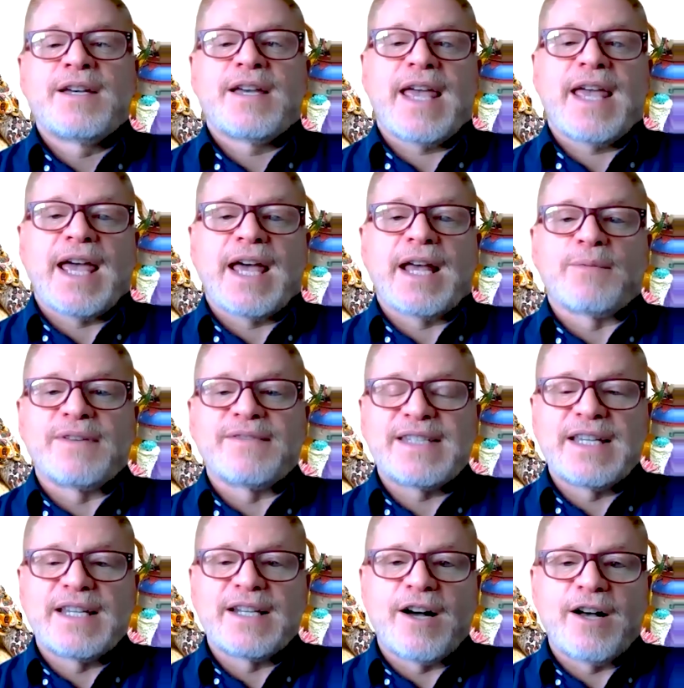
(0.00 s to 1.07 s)
and we've
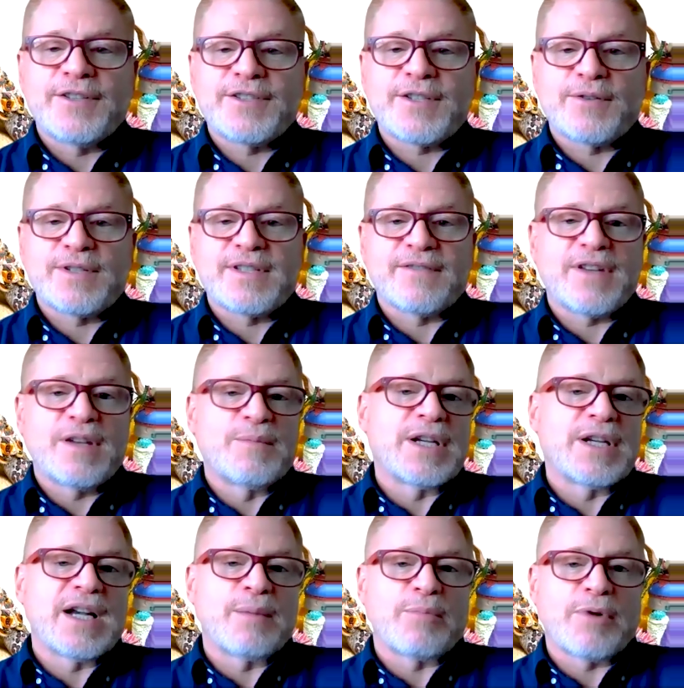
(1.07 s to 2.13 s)
seen all sorts of
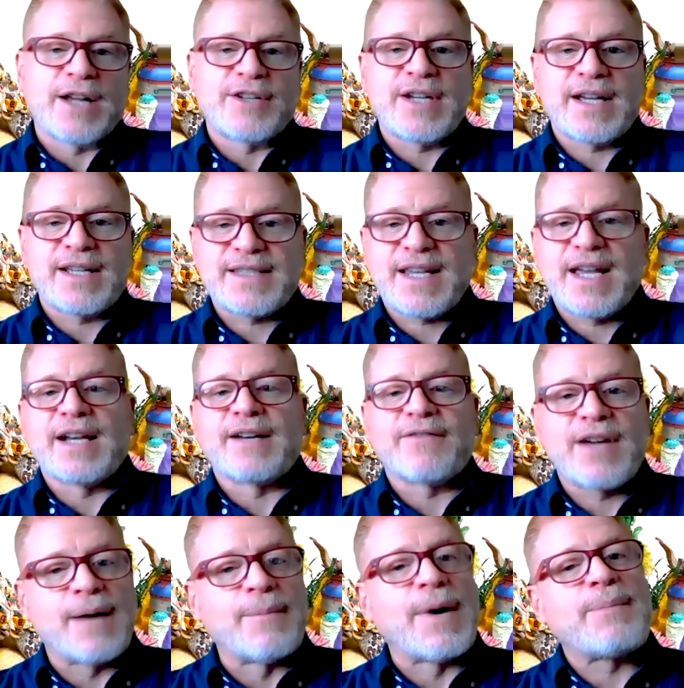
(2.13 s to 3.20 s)
community projects kind of
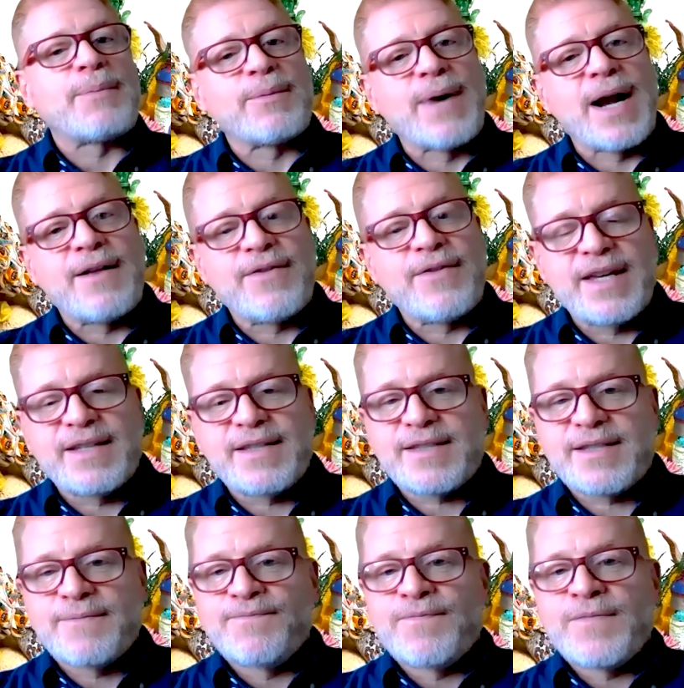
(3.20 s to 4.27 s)
come up around this,